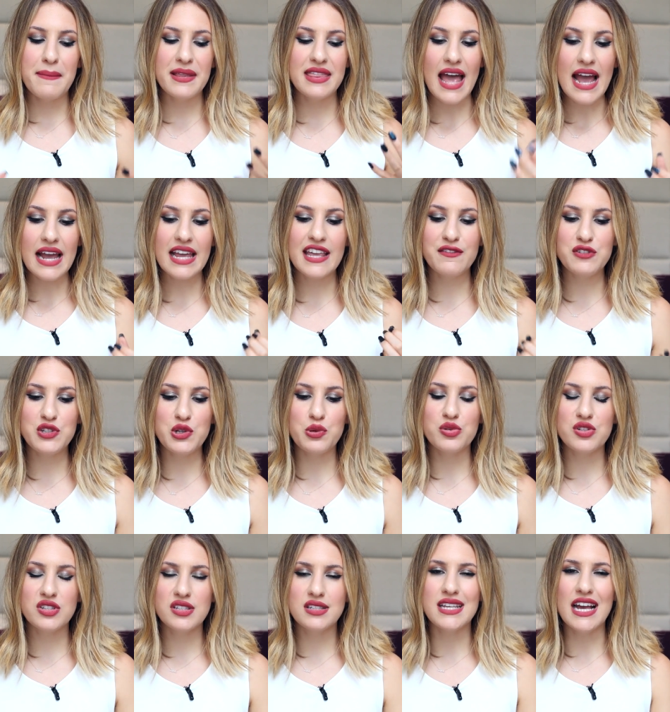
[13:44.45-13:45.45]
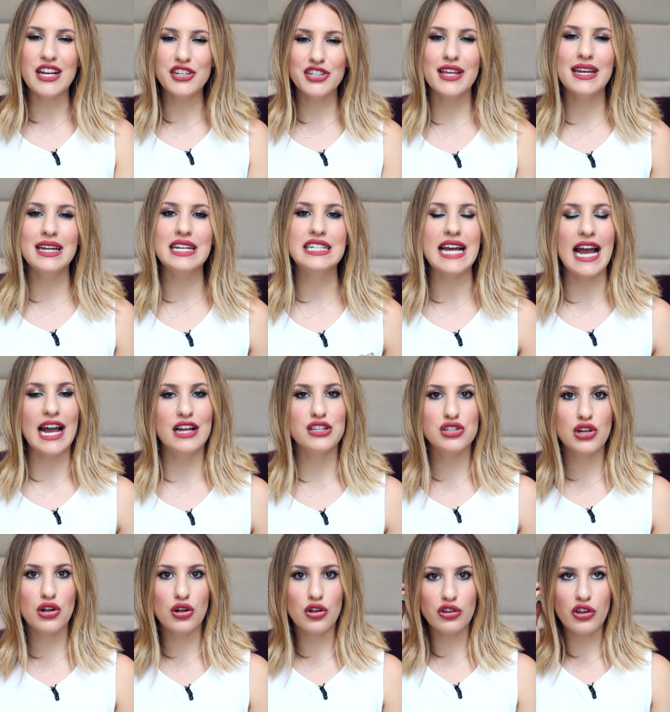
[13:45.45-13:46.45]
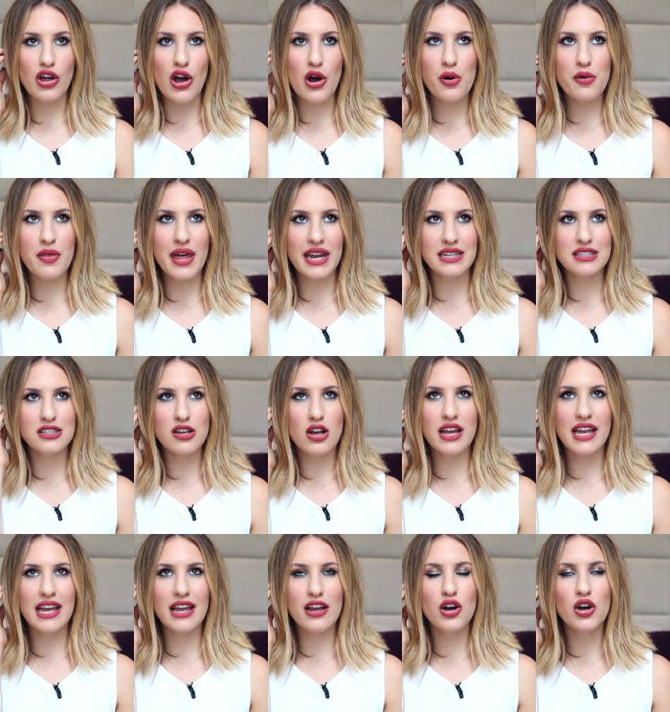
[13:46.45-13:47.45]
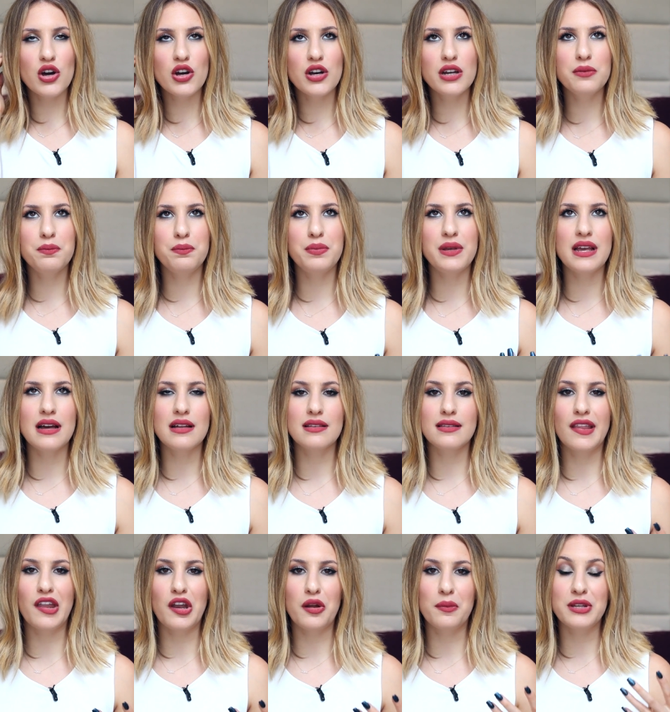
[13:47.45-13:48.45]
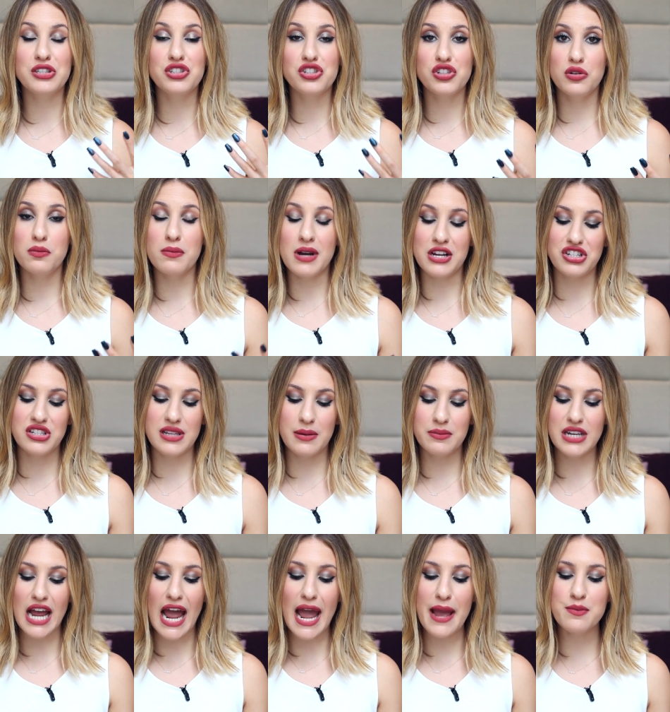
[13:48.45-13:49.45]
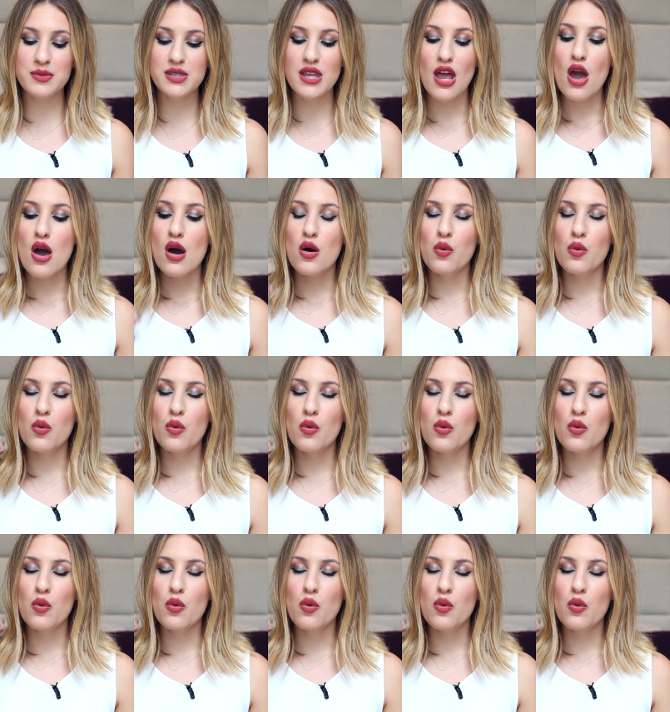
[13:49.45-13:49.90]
but that gives you such an intense glow that it's it could be a little bit too much sometimes,